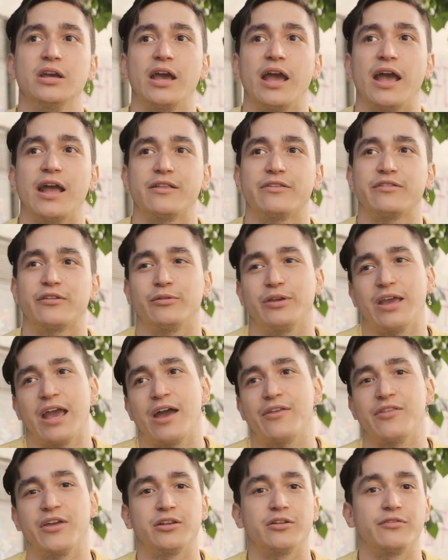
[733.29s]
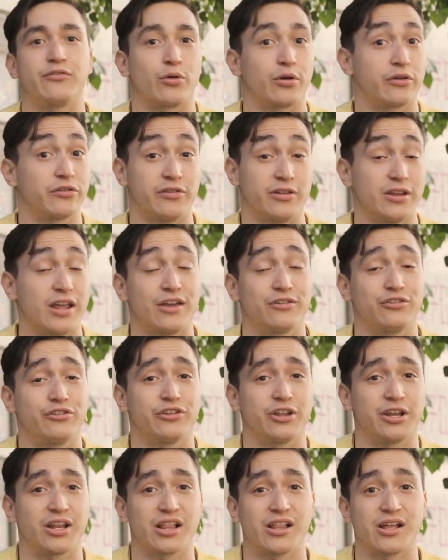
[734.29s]
And so, yeah, they divorced, and yeah, she's
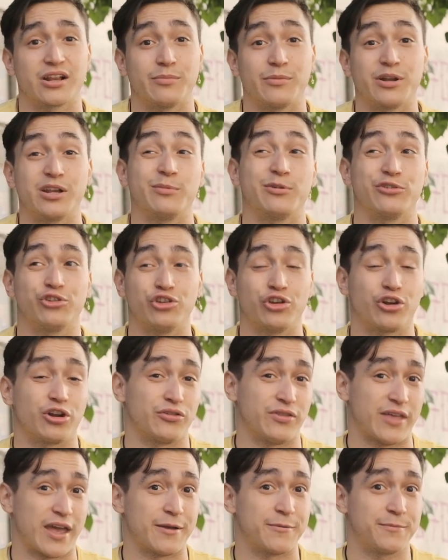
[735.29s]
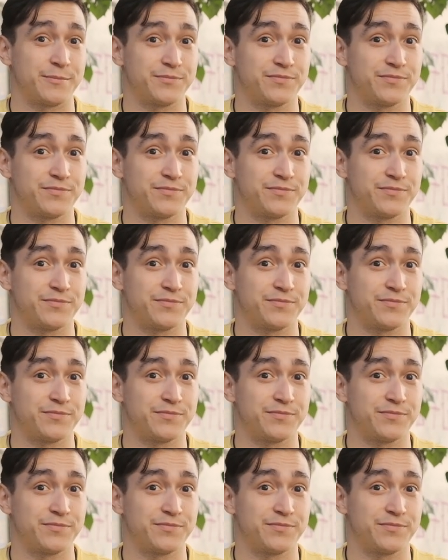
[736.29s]
gonna get a lot of money, but she earned that.